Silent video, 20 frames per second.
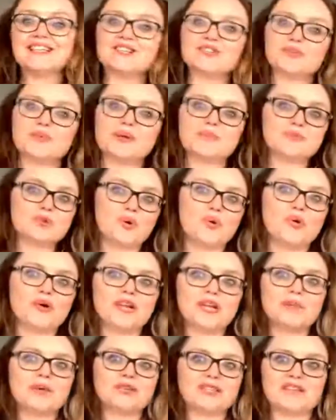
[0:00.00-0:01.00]
So when I'm talking
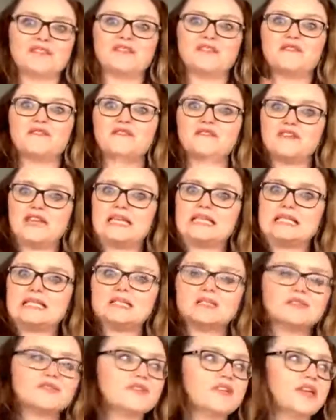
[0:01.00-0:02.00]
about different
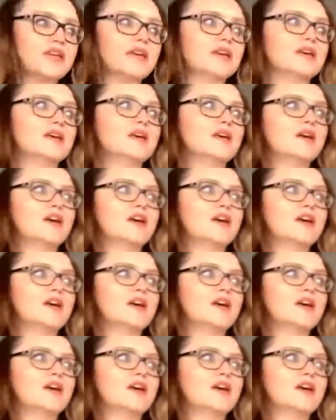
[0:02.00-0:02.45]
phases of gait,